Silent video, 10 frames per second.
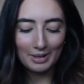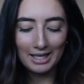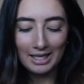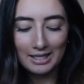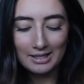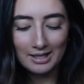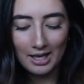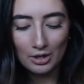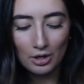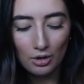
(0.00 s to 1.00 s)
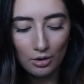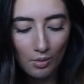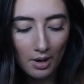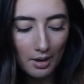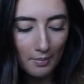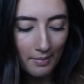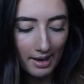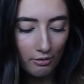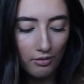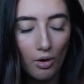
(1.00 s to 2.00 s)
It is their new
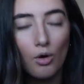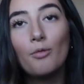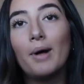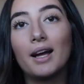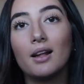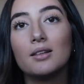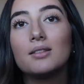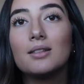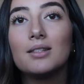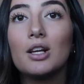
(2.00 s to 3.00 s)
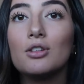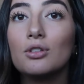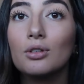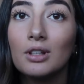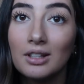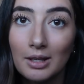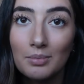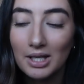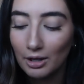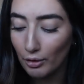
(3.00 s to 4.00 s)
Made for All by Color Sensational
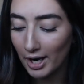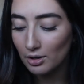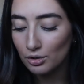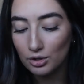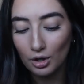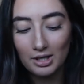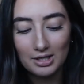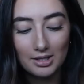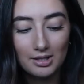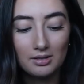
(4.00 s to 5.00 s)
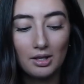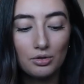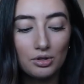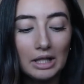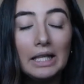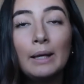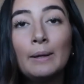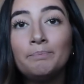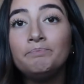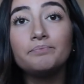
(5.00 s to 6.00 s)
lipstick range. So this is essentially
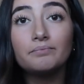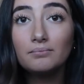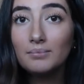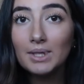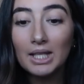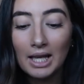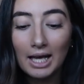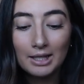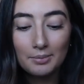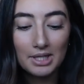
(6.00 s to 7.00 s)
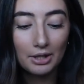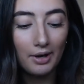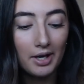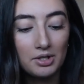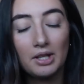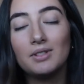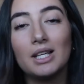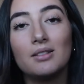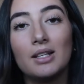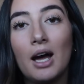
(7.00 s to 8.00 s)
a lipstick range that I've
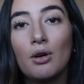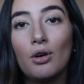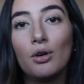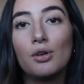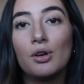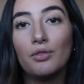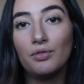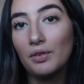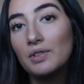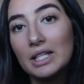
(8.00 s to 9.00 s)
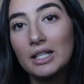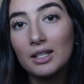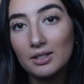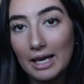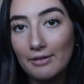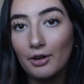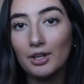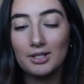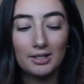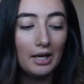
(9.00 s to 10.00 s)
tested out on 50
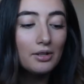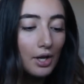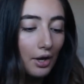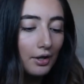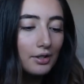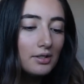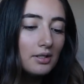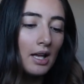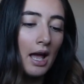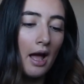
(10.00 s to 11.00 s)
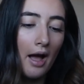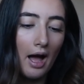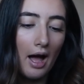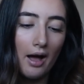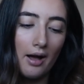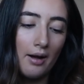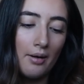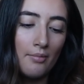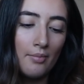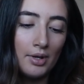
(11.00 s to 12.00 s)
diverse skin tones
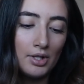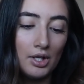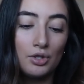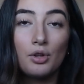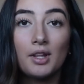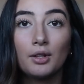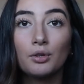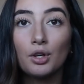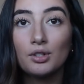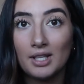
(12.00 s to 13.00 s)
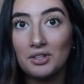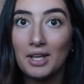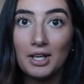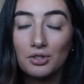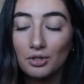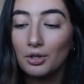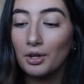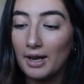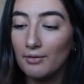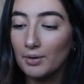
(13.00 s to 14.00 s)
to ensure they look sensational
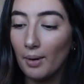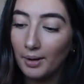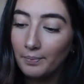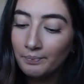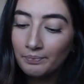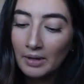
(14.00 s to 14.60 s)
on everyone.